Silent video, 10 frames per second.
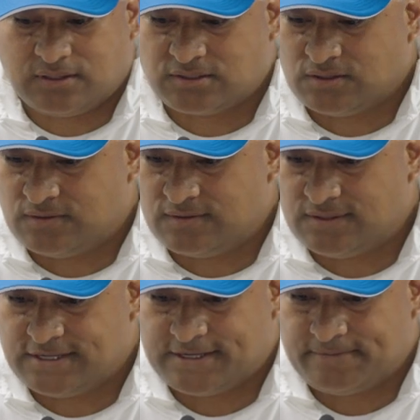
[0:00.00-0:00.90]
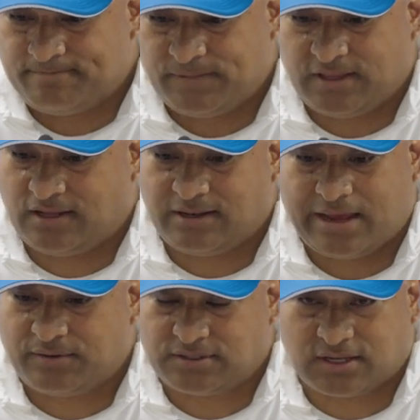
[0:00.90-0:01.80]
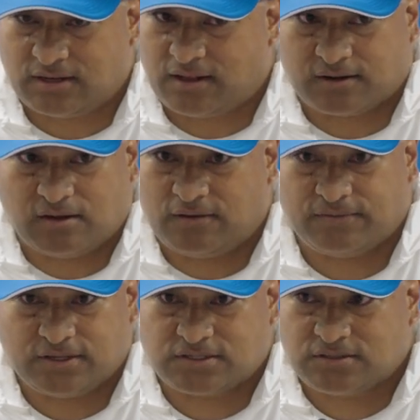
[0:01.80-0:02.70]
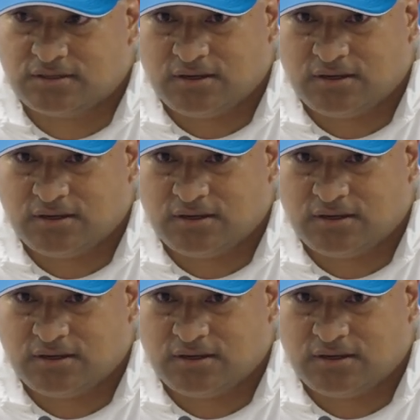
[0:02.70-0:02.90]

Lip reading: And so and then now he's getting a lot of confidence